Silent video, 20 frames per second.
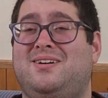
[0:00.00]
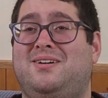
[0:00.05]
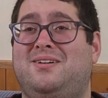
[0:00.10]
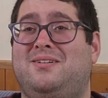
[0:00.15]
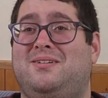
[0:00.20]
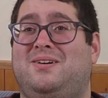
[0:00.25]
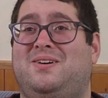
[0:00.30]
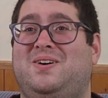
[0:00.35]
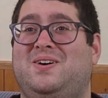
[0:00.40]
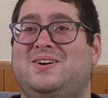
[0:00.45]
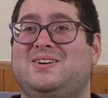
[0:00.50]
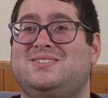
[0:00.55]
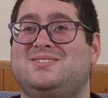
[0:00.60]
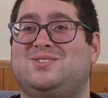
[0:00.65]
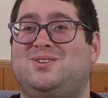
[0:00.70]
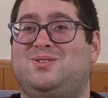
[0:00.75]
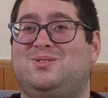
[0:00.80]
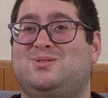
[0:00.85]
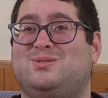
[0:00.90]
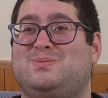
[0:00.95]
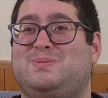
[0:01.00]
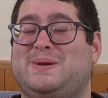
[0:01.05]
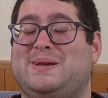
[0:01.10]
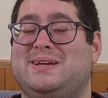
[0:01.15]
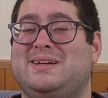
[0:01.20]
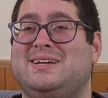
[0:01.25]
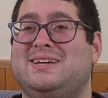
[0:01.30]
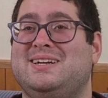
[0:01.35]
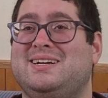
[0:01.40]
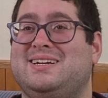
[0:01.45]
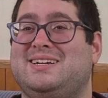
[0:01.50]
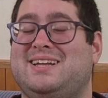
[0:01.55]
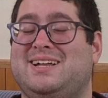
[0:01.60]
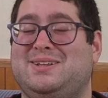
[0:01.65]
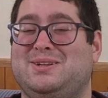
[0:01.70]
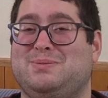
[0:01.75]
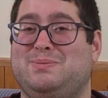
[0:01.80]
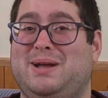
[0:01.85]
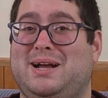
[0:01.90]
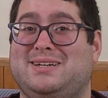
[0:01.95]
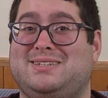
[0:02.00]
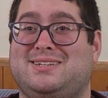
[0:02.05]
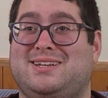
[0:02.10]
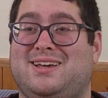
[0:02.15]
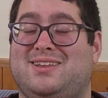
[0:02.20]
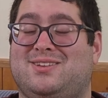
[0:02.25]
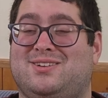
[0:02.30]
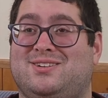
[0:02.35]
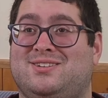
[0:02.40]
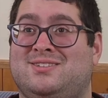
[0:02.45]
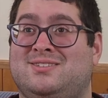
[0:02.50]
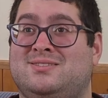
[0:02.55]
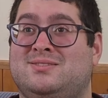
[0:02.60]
Oh, Joel's back. Ellie back together.